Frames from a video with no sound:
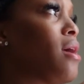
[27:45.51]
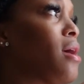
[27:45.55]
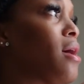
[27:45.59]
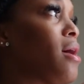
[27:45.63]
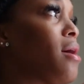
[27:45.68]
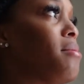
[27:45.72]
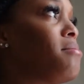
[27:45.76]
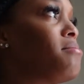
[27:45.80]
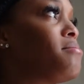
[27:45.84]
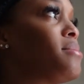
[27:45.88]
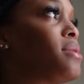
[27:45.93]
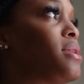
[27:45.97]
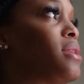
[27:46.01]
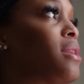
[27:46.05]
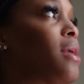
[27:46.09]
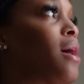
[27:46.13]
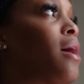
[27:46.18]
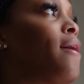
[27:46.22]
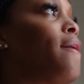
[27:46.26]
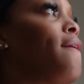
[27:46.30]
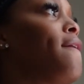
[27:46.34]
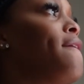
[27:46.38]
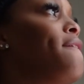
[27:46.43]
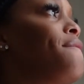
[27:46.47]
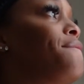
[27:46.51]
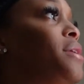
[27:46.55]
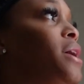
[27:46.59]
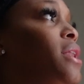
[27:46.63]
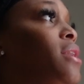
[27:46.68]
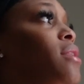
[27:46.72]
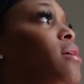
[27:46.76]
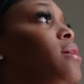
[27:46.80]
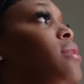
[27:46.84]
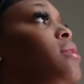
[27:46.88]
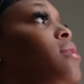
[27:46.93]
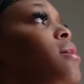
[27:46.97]
I'm not
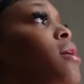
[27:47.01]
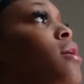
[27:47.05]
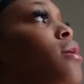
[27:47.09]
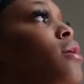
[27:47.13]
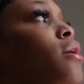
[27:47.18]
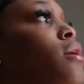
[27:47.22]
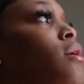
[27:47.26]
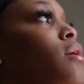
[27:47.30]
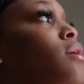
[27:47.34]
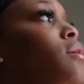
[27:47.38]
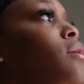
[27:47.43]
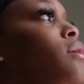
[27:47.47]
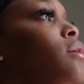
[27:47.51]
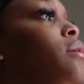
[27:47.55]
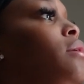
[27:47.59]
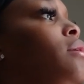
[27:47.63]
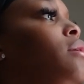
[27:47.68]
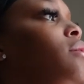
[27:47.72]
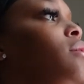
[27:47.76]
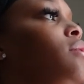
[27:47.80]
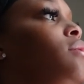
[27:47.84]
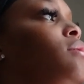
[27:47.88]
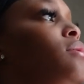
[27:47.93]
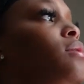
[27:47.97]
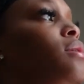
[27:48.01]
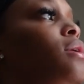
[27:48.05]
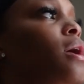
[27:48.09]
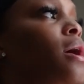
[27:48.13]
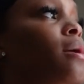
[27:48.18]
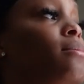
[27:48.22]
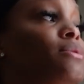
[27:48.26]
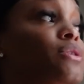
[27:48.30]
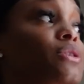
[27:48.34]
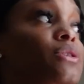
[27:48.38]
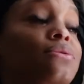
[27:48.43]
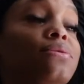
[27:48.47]
feeling it.
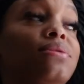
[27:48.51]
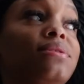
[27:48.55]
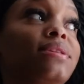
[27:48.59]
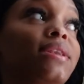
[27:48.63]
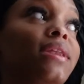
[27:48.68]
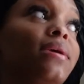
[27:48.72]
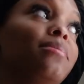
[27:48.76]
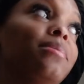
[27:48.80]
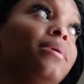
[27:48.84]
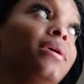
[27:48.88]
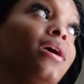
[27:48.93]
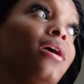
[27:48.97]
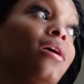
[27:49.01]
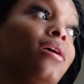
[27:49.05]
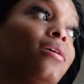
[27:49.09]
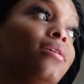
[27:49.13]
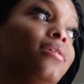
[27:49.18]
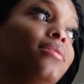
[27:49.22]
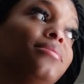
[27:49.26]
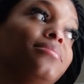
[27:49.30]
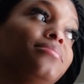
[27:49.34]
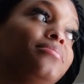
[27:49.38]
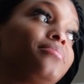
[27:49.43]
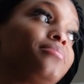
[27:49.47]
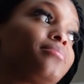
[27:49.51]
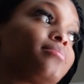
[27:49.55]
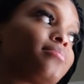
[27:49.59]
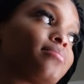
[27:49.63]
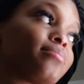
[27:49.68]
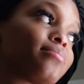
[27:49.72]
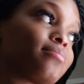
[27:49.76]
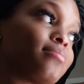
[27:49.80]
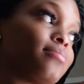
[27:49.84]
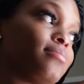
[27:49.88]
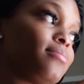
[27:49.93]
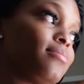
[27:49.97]
I'm so sleepy, y'all.
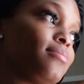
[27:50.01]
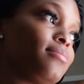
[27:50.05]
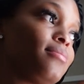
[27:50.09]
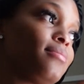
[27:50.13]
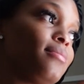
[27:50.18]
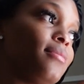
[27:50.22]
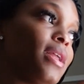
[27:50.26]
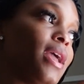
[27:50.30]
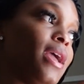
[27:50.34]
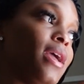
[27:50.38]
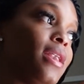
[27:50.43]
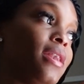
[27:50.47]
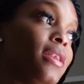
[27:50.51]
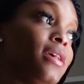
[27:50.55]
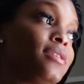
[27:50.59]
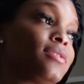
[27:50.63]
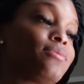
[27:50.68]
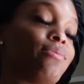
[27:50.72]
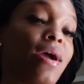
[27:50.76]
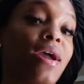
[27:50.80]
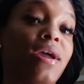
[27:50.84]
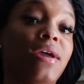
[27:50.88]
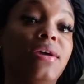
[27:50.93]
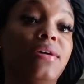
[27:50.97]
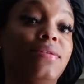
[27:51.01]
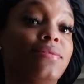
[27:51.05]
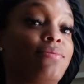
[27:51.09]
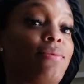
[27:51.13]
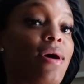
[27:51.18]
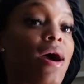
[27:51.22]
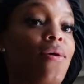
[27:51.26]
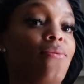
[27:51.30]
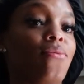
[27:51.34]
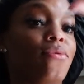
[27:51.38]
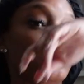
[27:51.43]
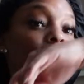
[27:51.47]
And this right here is
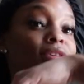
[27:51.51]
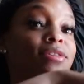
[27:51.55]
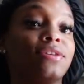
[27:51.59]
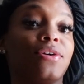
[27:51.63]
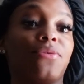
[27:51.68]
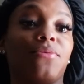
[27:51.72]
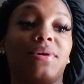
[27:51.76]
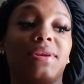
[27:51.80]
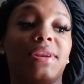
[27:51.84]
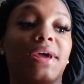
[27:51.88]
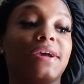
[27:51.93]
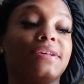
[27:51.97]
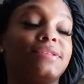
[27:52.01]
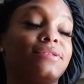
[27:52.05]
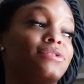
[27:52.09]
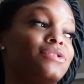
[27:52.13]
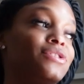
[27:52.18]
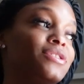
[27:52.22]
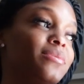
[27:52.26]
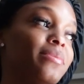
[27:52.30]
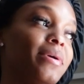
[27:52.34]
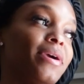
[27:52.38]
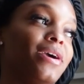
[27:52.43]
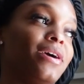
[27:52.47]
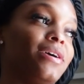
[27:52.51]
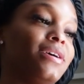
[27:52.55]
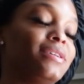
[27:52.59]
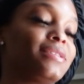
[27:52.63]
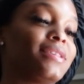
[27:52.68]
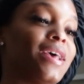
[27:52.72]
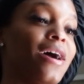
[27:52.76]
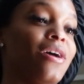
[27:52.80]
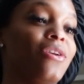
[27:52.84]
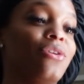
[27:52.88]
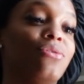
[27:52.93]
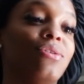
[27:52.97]
why I wanted to relax in Jamaica because
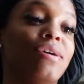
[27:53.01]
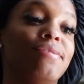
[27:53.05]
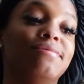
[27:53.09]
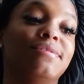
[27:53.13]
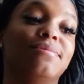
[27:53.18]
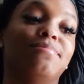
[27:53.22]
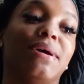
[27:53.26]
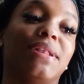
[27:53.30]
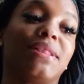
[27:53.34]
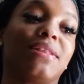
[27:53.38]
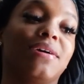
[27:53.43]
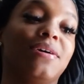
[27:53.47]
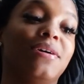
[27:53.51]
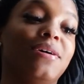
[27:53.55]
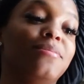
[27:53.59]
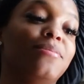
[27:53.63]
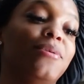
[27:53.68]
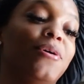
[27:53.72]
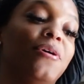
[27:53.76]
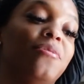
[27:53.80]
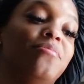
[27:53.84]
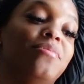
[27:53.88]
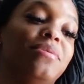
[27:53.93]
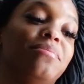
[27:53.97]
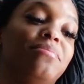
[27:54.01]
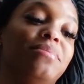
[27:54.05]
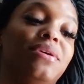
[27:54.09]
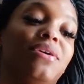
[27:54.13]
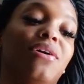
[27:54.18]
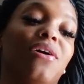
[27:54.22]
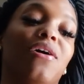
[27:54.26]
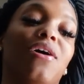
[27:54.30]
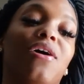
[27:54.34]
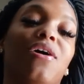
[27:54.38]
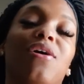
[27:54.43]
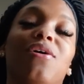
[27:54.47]
I knew I was about to come home and
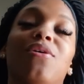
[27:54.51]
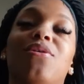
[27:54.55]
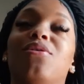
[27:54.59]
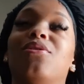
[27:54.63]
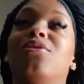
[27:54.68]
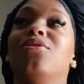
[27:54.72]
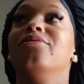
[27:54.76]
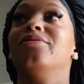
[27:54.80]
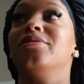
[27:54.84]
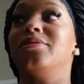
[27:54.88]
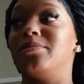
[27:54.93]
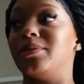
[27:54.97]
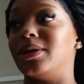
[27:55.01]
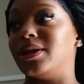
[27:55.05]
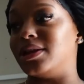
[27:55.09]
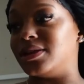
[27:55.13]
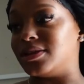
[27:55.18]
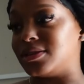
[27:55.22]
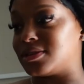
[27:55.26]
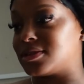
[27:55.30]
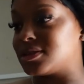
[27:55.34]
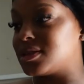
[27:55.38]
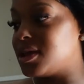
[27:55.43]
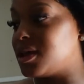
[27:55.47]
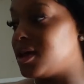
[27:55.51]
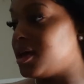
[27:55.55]
be all over the place.